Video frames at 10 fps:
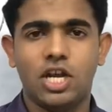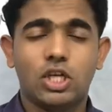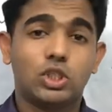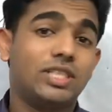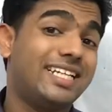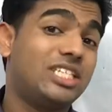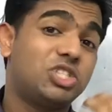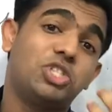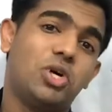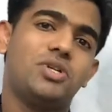So the
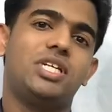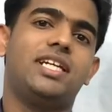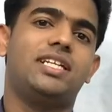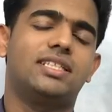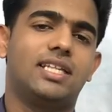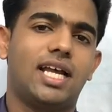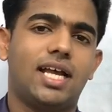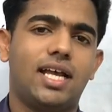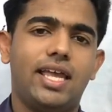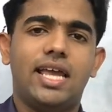distortion in
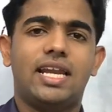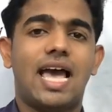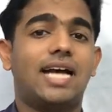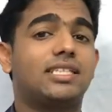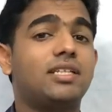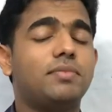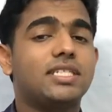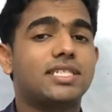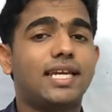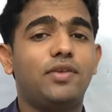the lateral
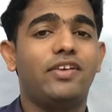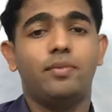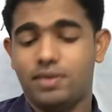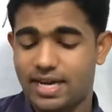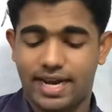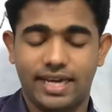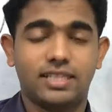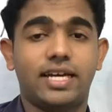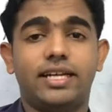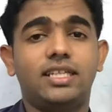menisci will be higher
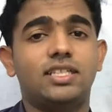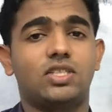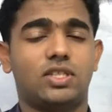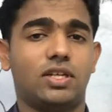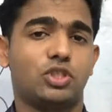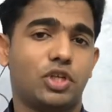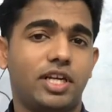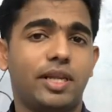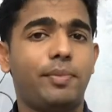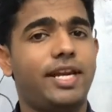than the distortion in
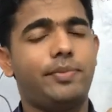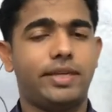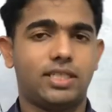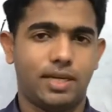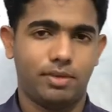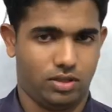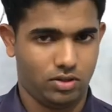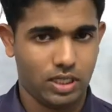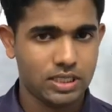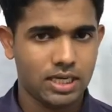the medial menisci,
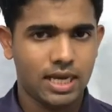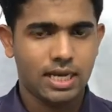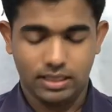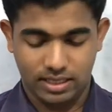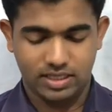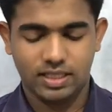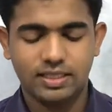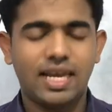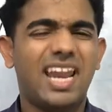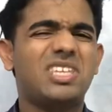because there is
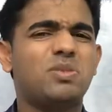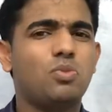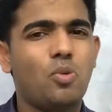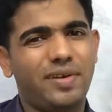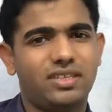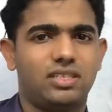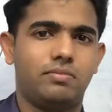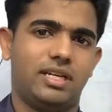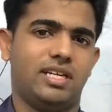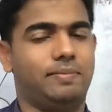a less movements in
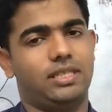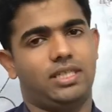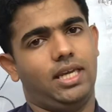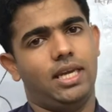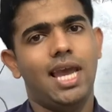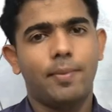medial menisci.